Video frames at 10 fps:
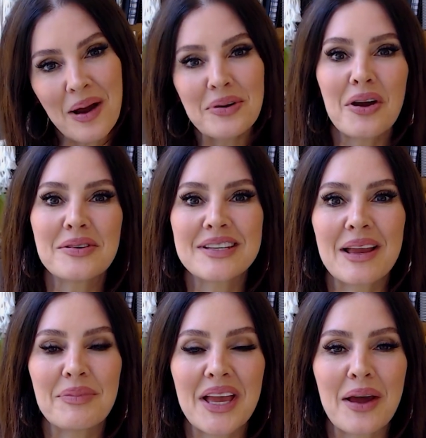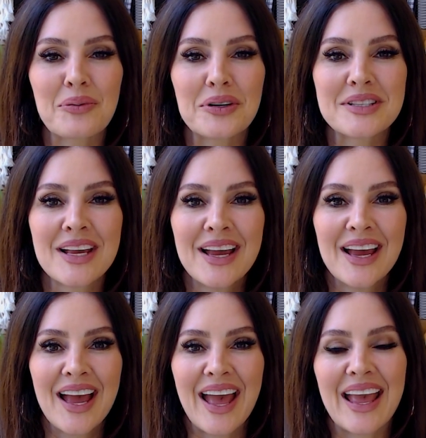I'm your host, Amy Edwards,
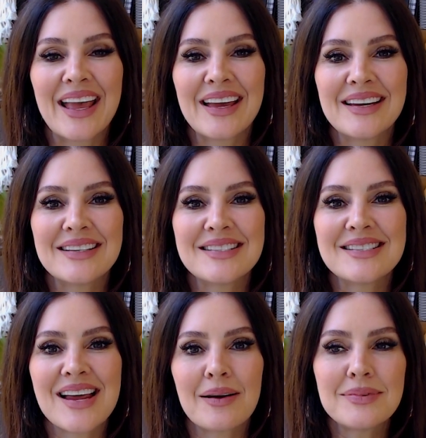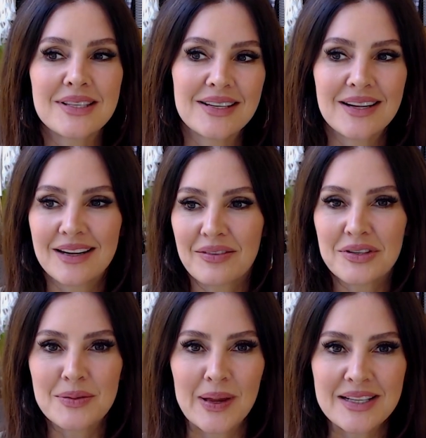and I'm sitting in a
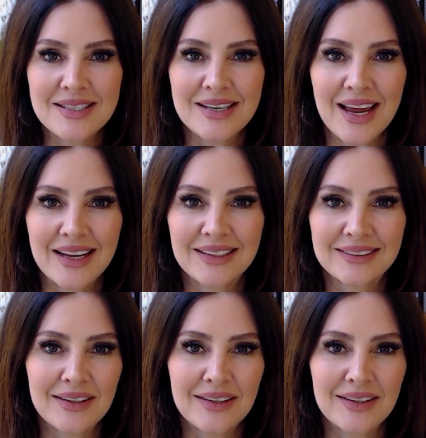different space today.